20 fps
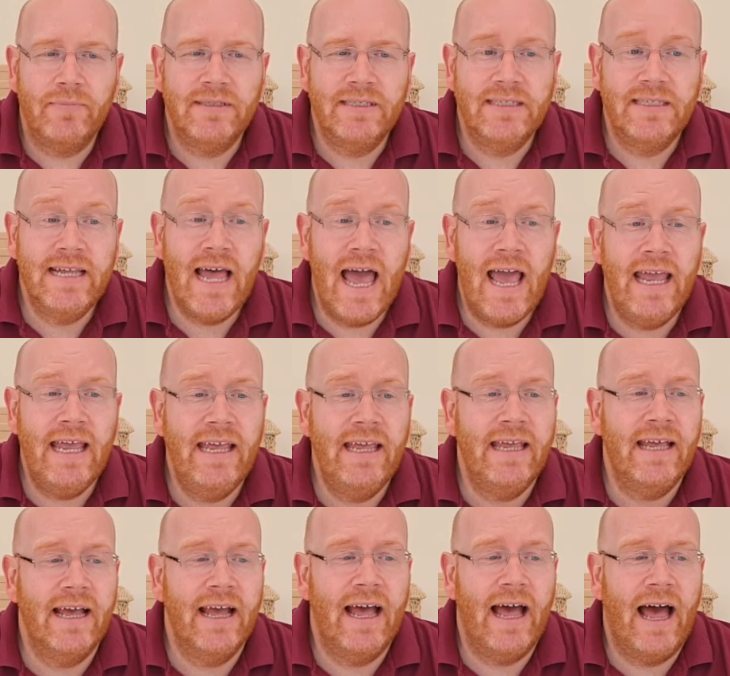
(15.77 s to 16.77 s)

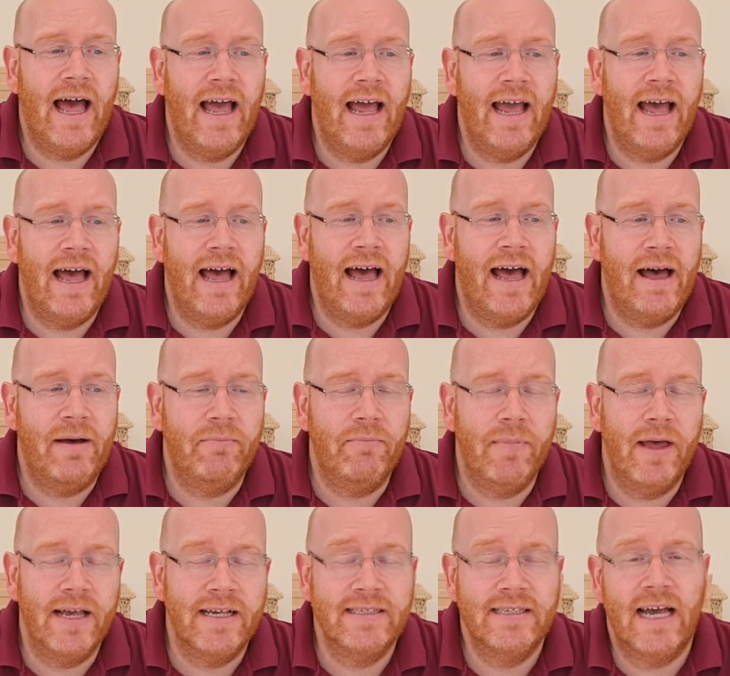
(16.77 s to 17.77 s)
Today
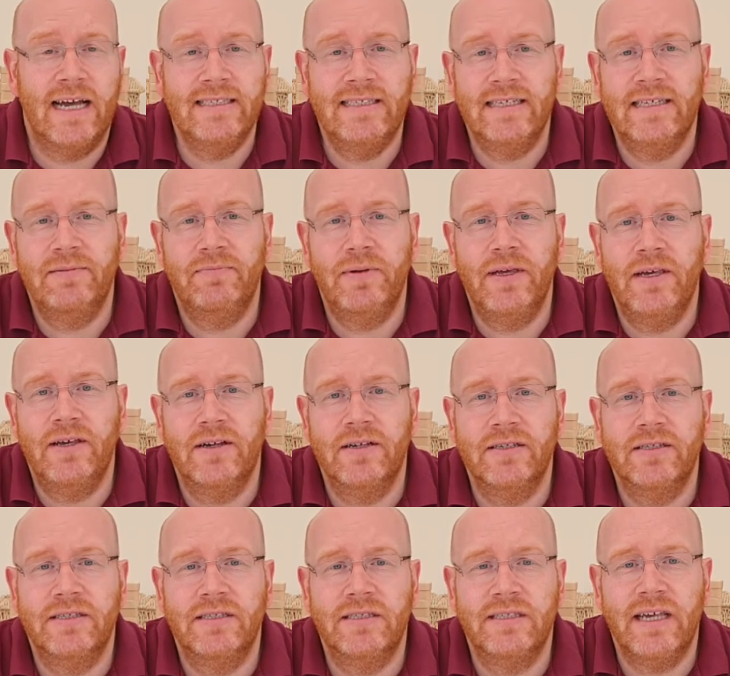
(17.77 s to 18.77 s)
I'm excited
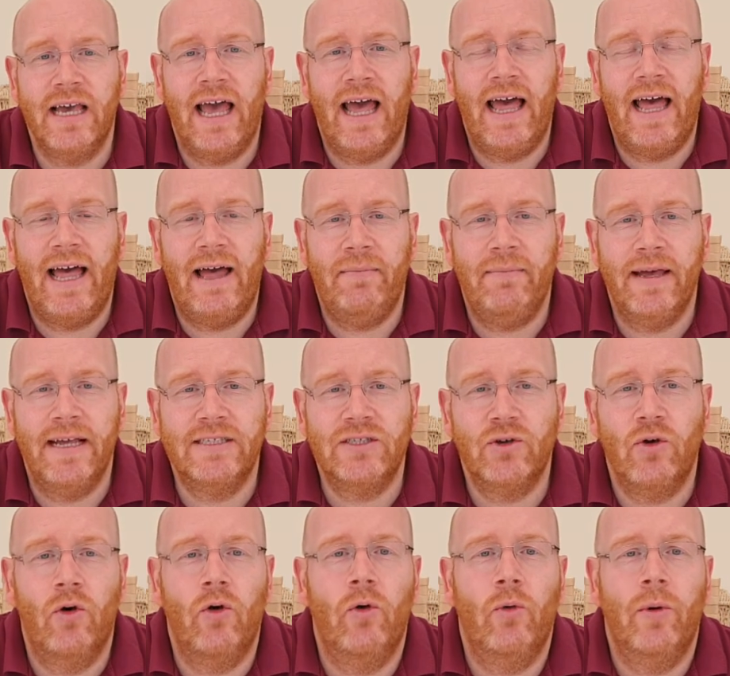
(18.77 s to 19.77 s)
because
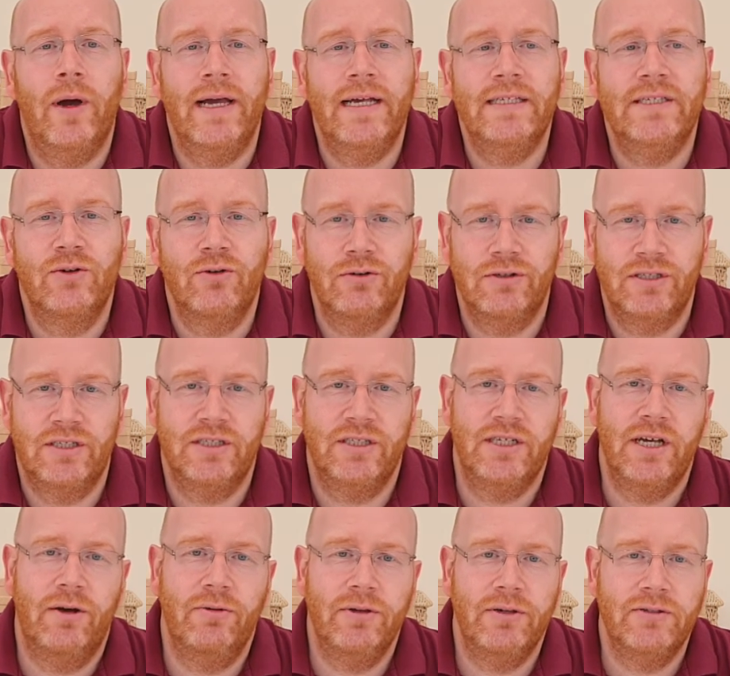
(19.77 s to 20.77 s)
it's always good to
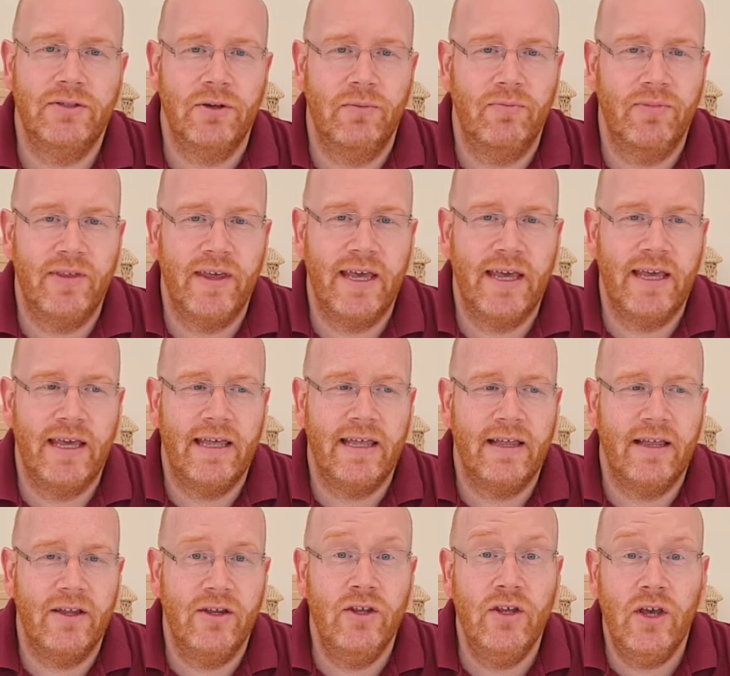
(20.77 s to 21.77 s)
show you something
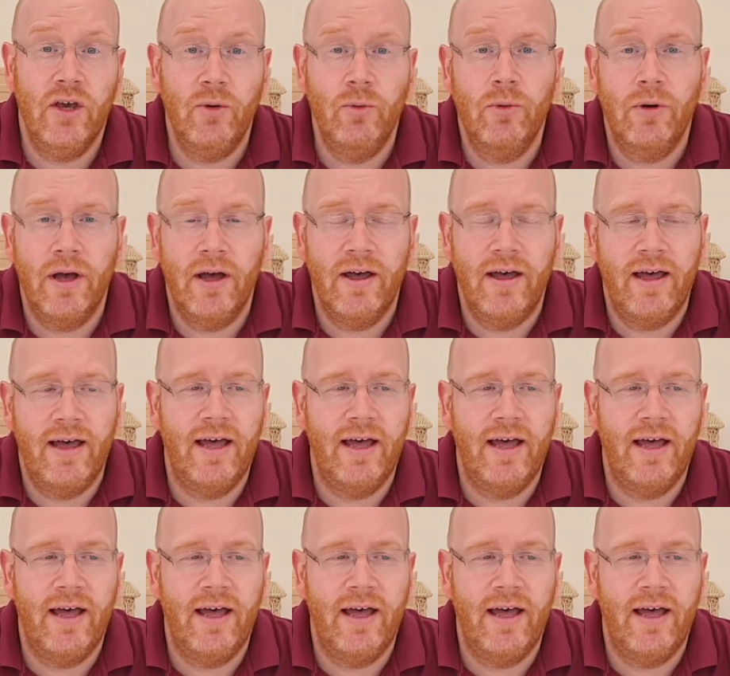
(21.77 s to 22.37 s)
new.